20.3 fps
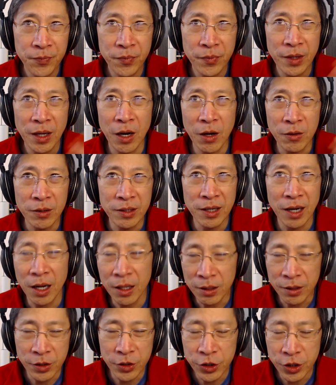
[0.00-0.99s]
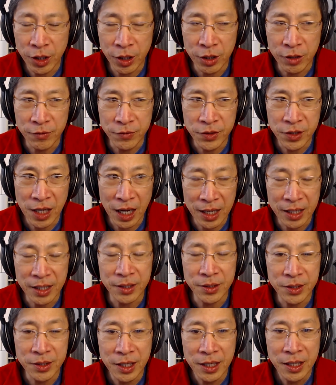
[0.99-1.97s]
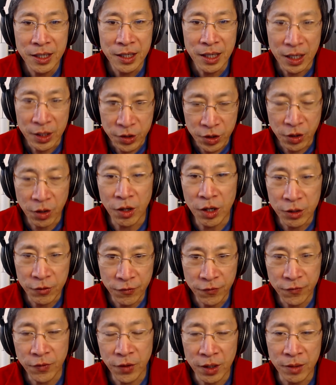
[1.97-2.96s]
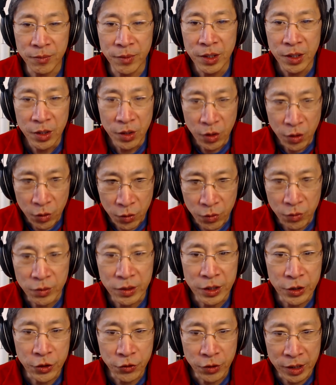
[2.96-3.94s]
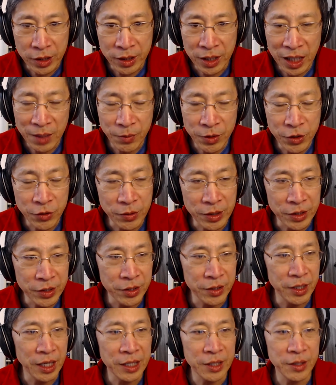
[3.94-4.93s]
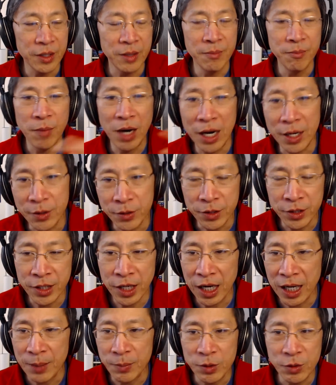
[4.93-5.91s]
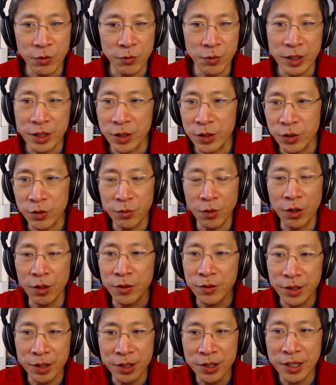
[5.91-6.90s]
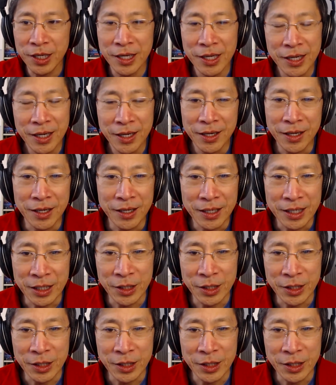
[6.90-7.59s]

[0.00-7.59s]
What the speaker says: our knowledge of science has gone from early trigonometry to like the modern times where we can do all this in